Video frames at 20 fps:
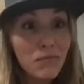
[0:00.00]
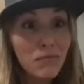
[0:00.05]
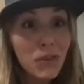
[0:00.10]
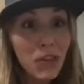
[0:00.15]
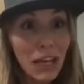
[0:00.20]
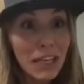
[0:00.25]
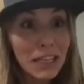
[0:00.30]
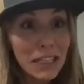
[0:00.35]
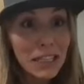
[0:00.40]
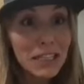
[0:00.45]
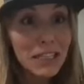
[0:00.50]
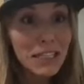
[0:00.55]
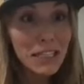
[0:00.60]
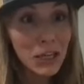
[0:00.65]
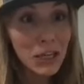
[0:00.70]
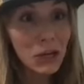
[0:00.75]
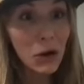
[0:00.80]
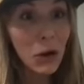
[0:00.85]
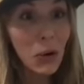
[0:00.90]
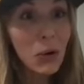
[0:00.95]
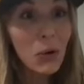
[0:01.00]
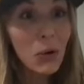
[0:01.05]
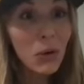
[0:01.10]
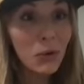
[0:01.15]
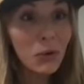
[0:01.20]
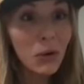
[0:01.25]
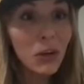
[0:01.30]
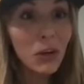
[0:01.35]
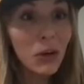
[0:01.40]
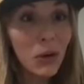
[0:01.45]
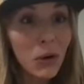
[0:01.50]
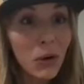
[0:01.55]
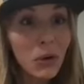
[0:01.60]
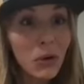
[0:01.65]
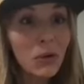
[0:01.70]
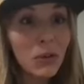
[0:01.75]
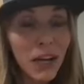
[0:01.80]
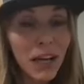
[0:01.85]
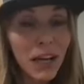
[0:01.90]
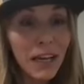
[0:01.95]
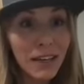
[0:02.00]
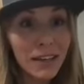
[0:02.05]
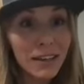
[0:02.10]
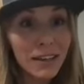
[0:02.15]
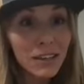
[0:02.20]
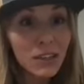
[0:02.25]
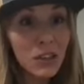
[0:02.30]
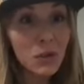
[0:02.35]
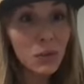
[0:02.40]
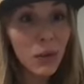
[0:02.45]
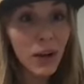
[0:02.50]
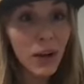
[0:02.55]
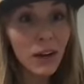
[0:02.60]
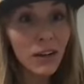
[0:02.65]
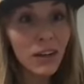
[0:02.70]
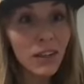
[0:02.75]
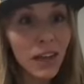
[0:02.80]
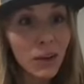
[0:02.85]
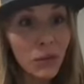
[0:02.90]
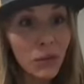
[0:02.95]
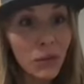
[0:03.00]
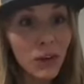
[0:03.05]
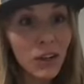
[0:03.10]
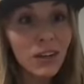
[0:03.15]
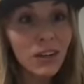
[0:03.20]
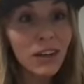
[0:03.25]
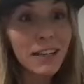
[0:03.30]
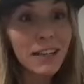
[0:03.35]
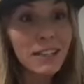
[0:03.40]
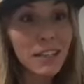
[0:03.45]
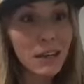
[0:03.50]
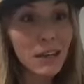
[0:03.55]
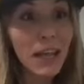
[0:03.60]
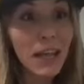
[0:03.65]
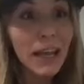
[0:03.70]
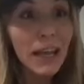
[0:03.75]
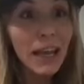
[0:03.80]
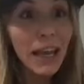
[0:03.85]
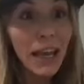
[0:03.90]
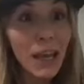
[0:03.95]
get this to go, to where they've realized that like,